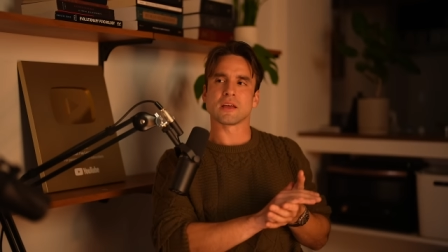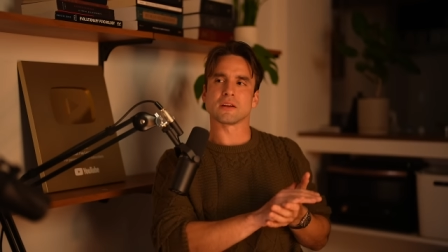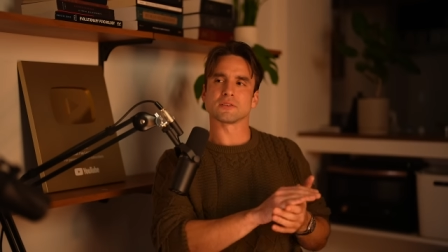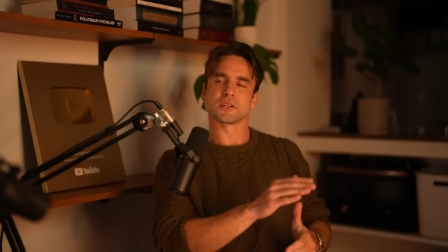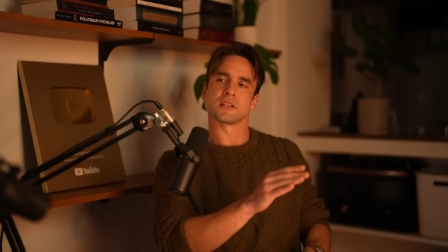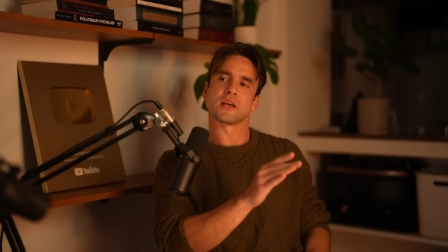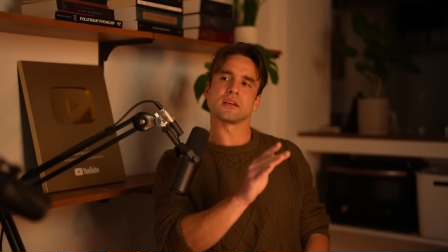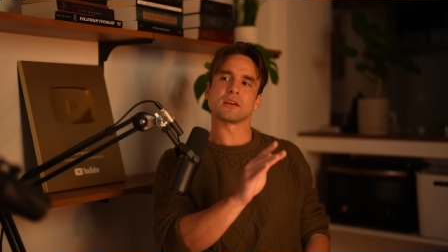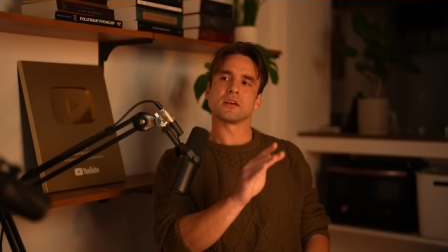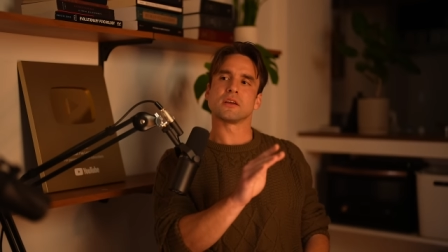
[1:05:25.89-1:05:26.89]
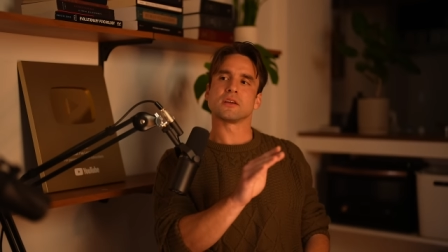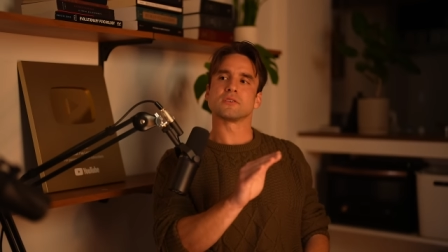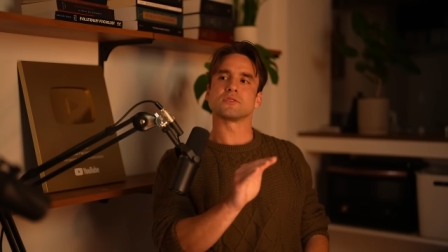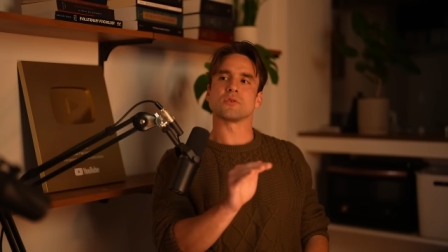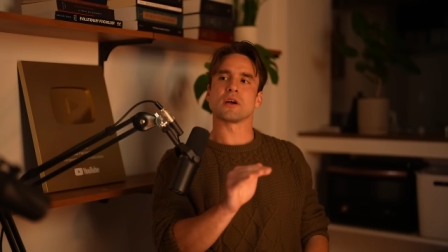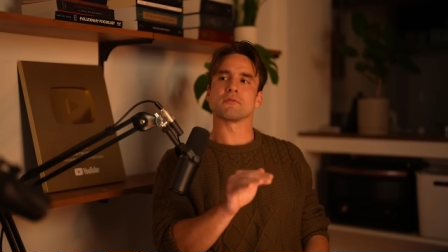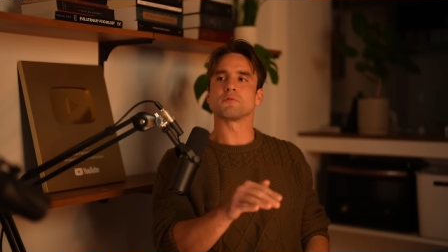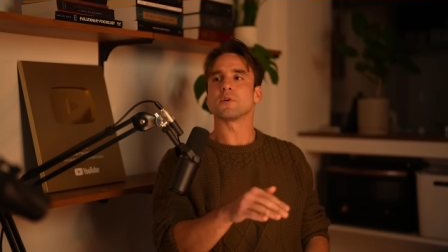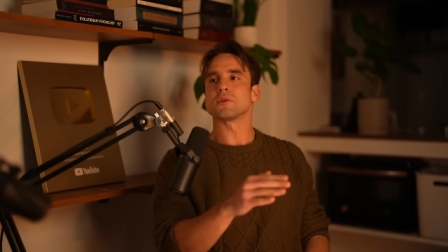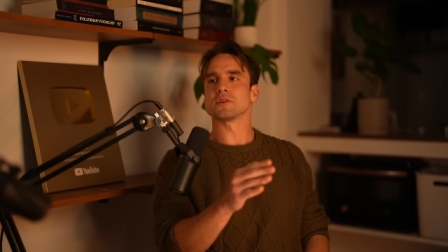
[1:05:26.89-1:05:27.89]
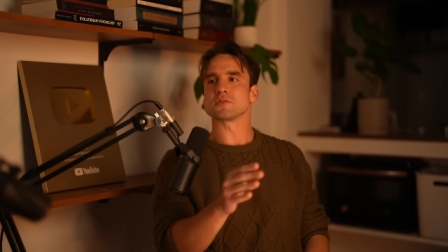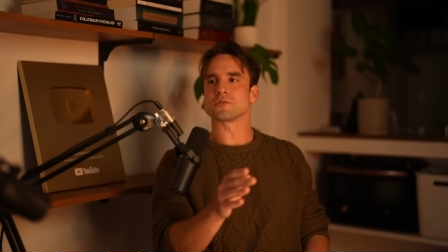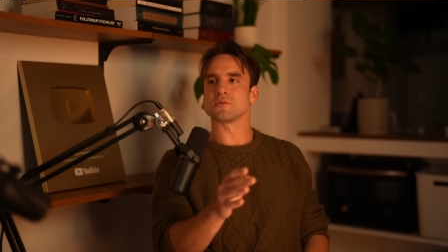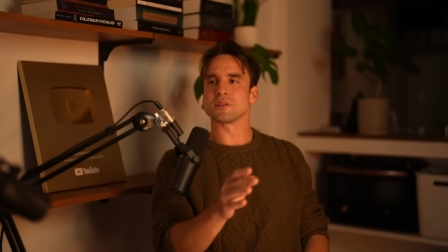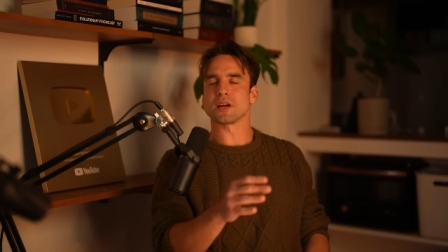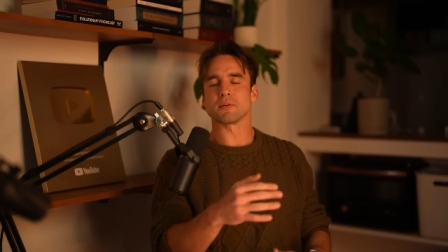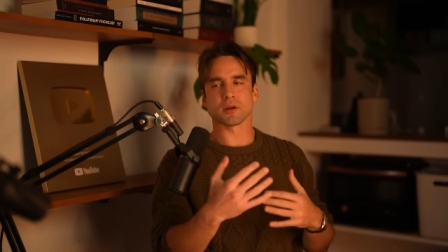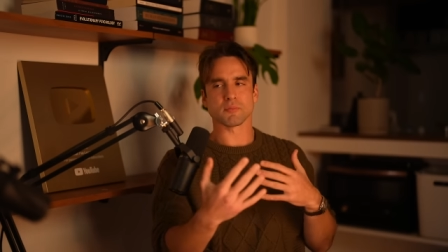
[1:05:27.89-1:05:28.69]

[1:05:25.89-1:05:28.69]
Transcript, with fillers: and i'll say like to have focus you need I'm,